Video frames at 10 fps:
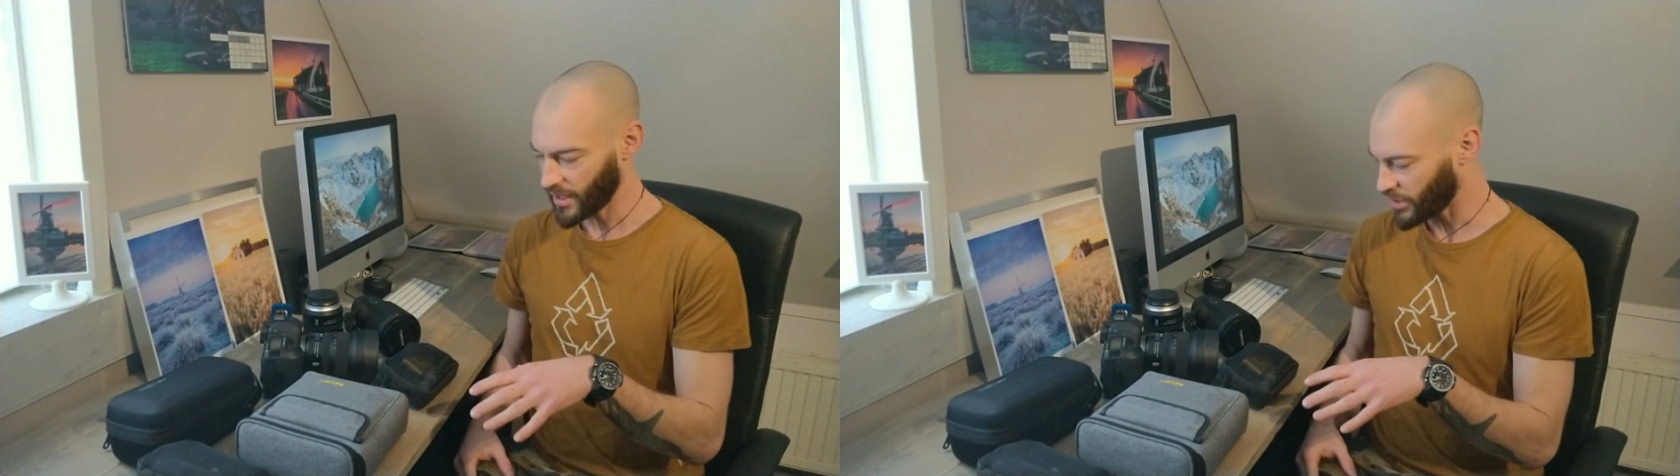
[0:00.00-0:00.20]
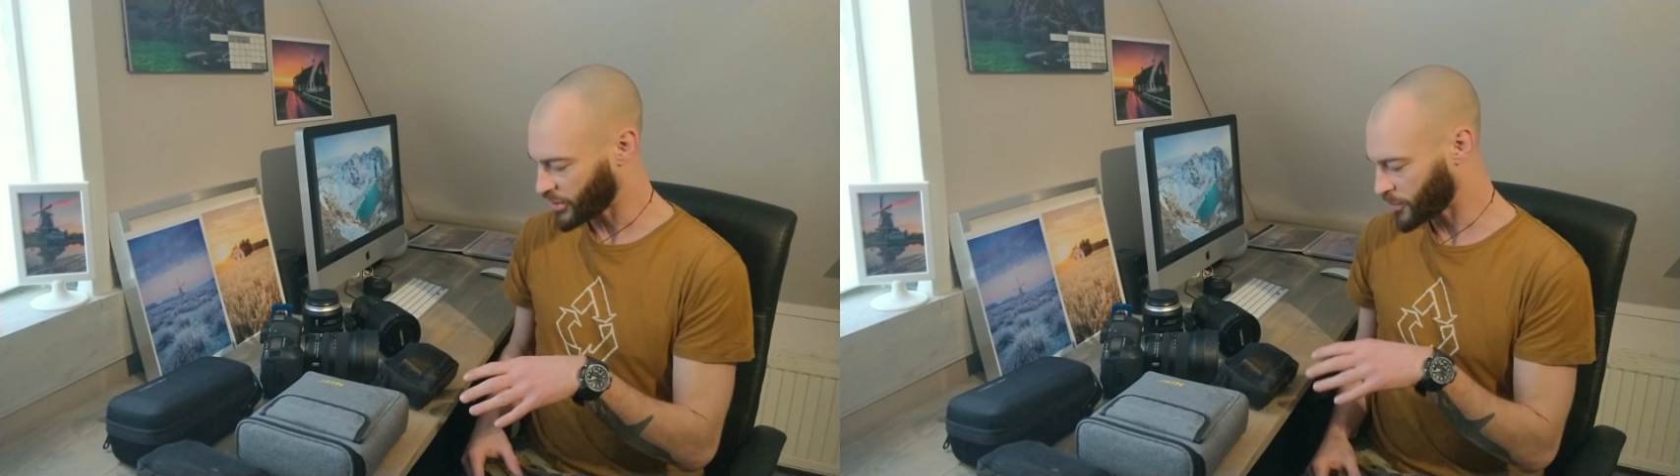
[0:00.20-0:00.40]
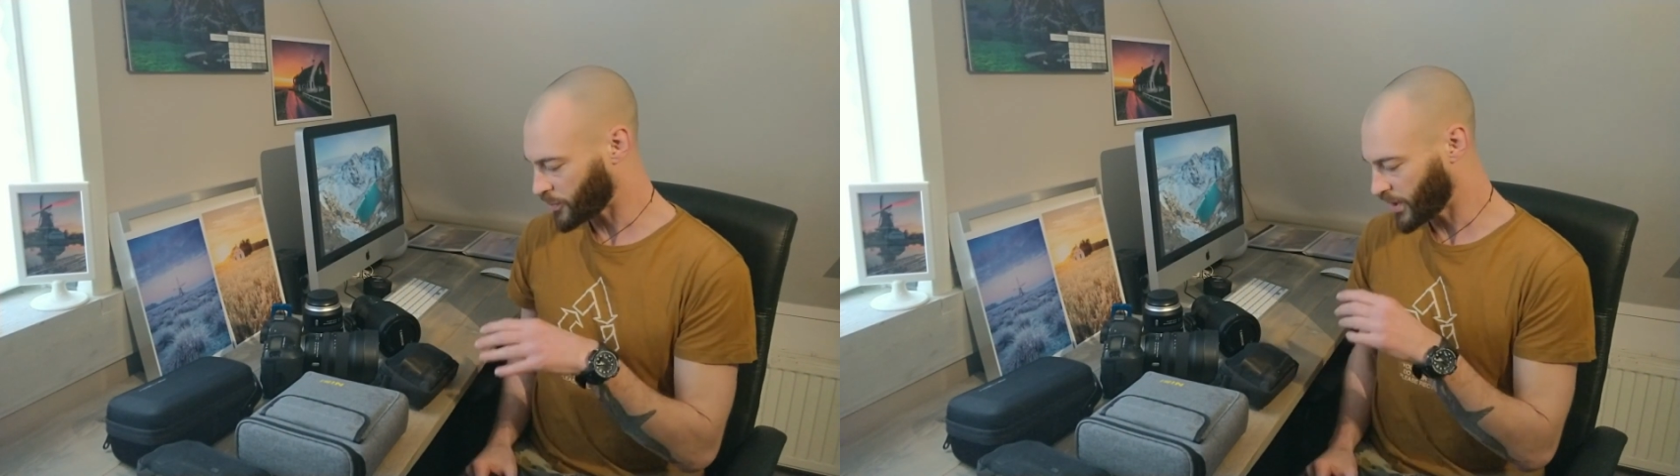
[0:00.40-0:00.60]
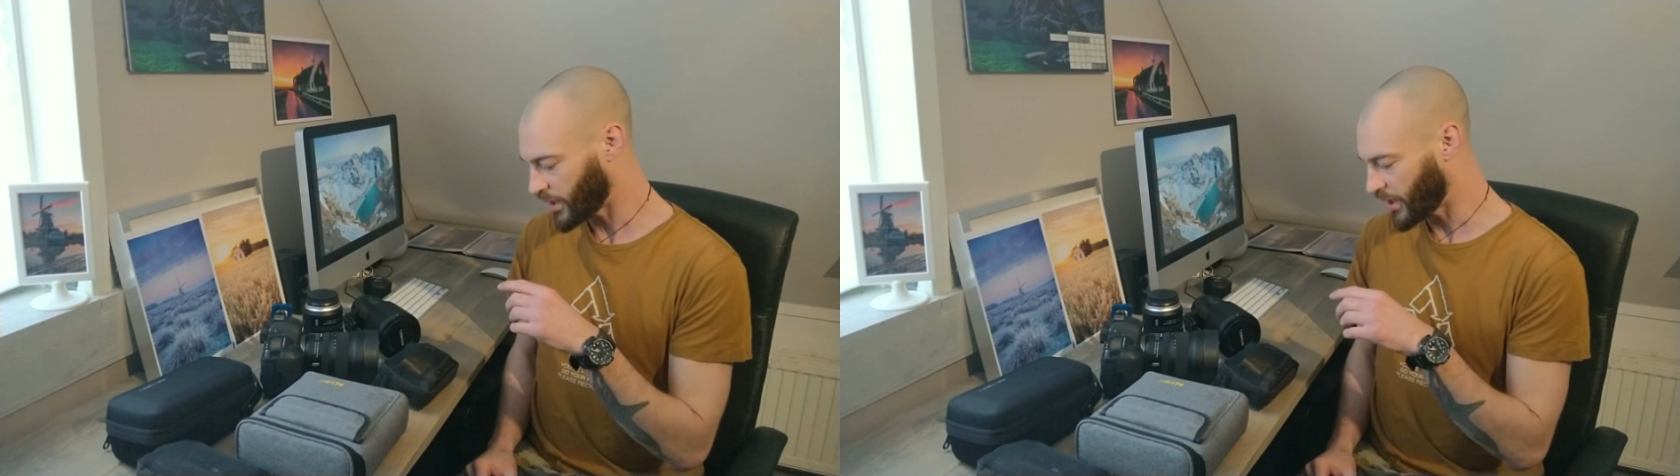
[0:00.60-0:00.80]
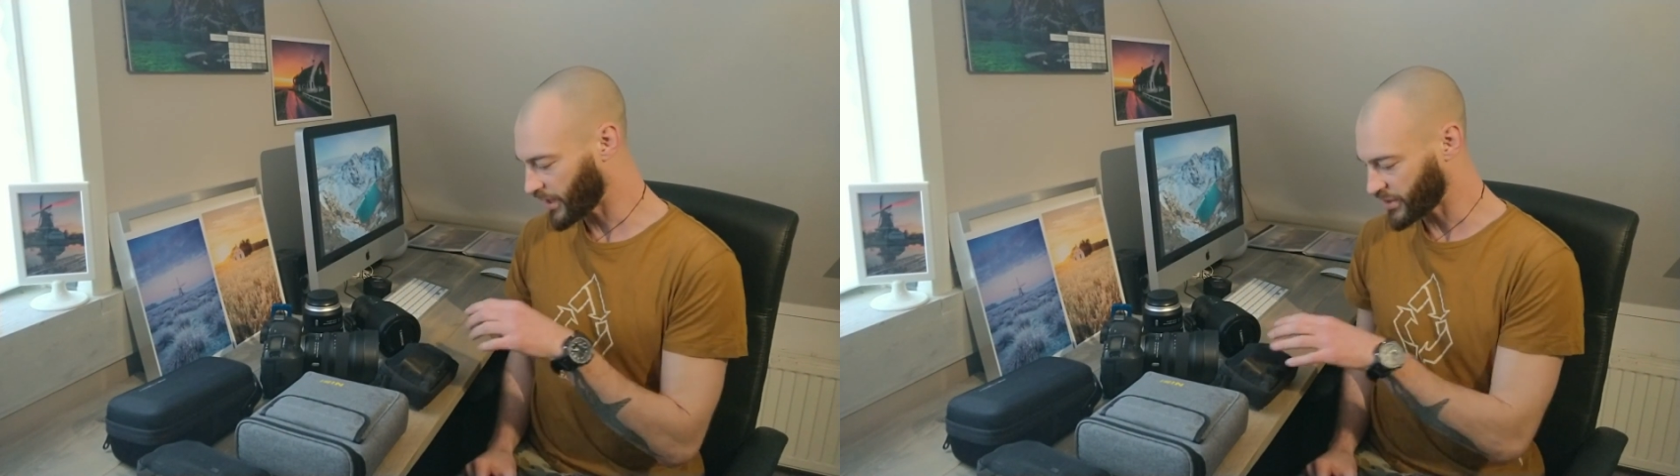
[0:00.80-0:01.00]

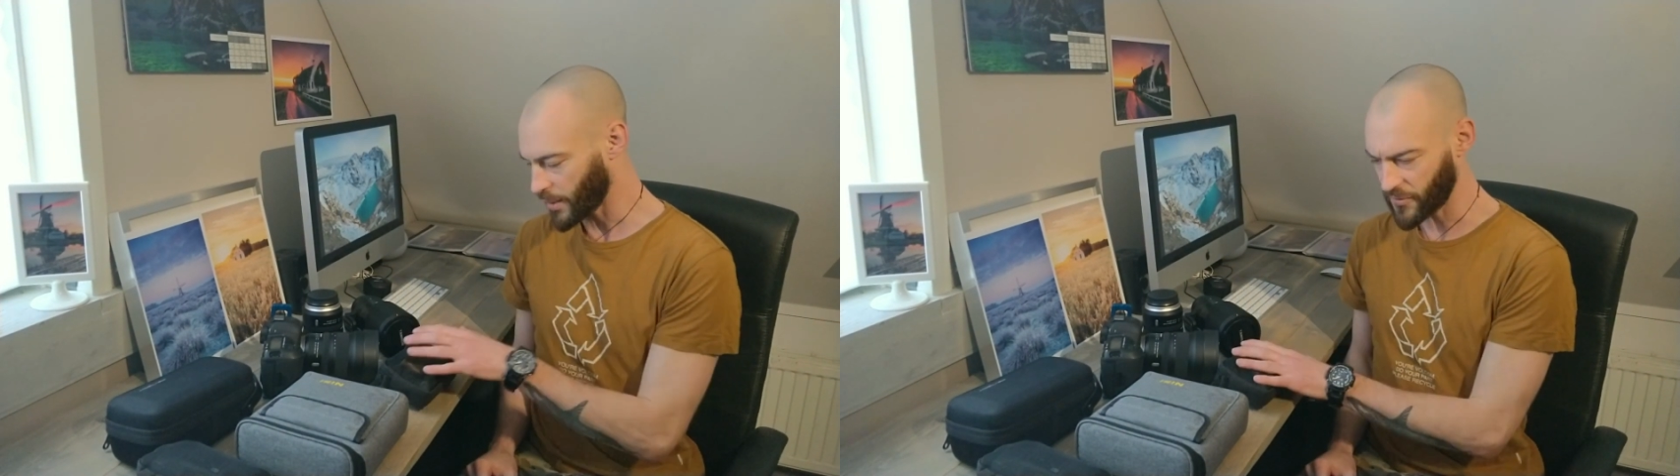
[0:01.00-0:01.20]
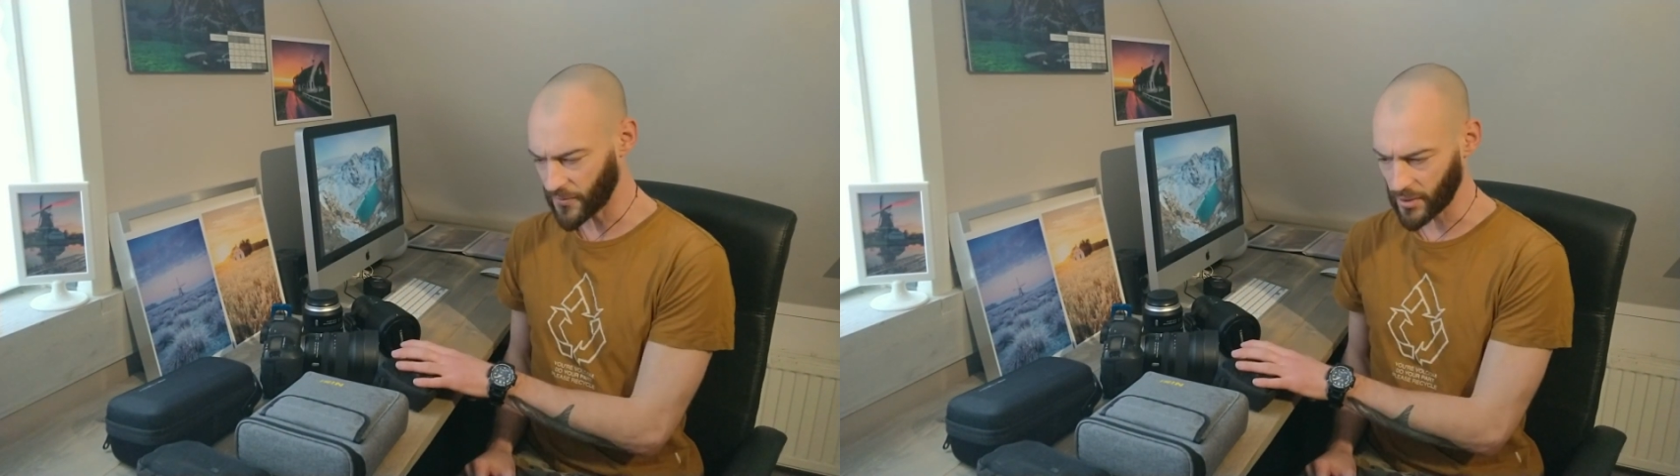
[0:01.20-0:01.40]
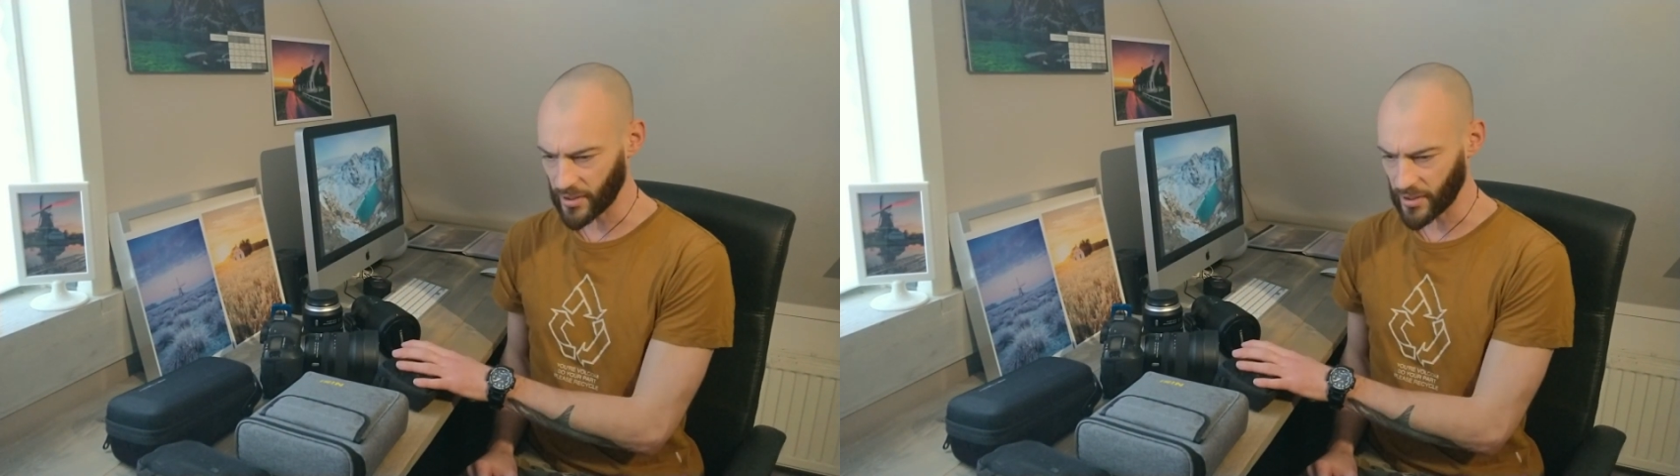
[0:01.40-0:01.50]
except for